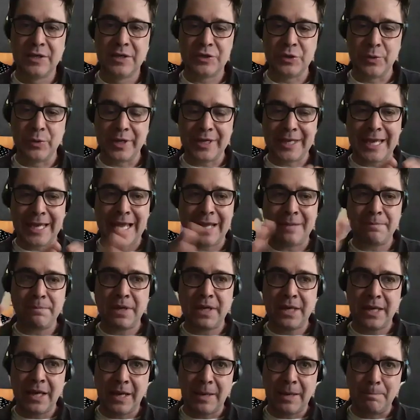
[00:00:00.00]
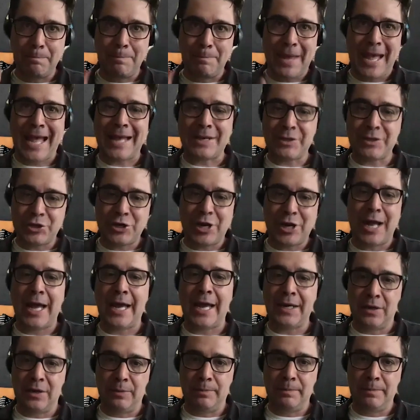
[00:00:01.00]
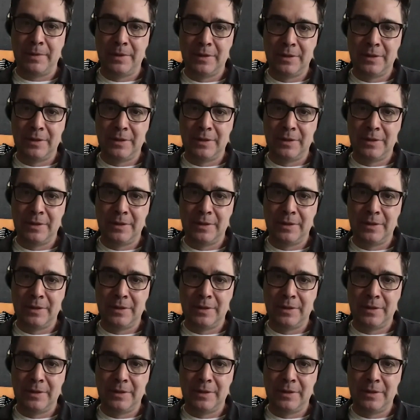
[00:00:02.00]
So it can be a batch item